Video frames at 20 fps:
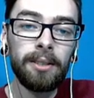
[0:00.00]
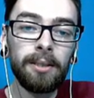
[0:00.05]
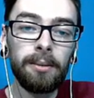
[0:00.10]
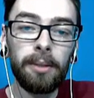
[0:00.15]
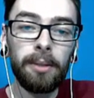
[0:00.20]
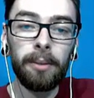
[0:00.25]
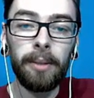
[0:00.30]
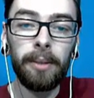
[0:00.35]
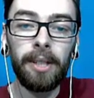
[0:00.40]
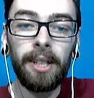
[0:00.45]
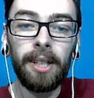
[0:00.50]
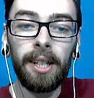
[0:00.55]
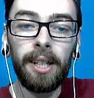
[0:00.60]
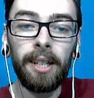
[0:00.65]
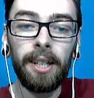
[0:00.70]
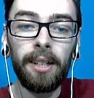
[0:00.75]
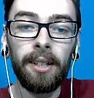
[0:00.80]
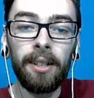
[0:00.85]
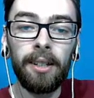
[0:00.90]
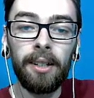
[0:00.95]
what do we
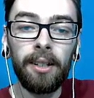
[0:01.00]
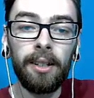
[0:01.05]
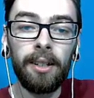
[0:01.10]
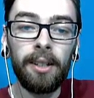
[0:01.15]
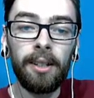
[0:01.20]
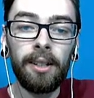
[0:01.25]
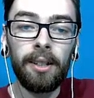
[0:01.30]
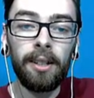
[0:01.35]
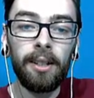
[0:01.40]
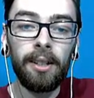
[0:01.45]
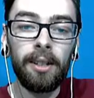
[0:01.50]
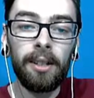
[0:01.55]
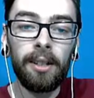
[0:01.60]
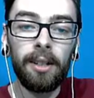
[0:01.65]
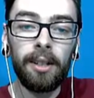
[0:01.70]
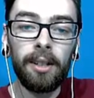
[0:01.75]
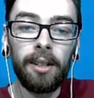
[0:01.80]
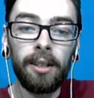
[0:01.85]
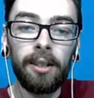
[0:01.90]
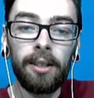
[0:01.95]
need?
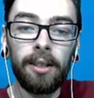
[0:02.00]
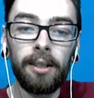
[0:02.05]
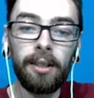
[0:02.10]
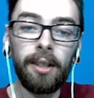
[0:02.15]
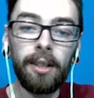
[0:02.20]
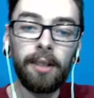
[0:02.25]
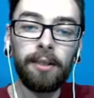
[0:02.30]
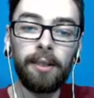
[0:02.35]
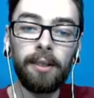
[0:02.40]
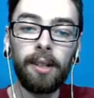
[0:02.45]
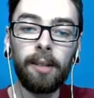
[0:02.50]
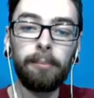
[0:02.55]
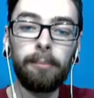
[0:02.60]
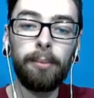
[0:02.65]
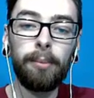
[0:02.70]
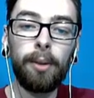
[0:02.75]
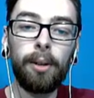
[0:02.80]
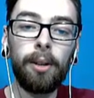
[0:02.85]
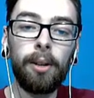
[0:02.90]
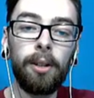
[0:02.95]
Nuzlocke
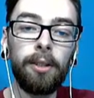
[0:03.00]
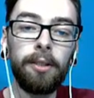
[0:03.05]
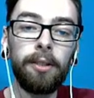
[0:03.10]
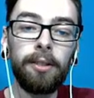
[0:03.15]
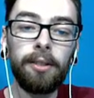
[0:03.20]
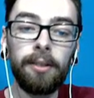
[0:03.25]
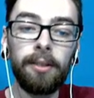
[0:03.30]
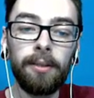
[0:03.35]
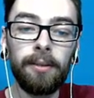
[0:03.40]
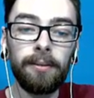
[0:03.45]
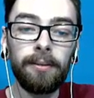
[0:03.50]
Balls.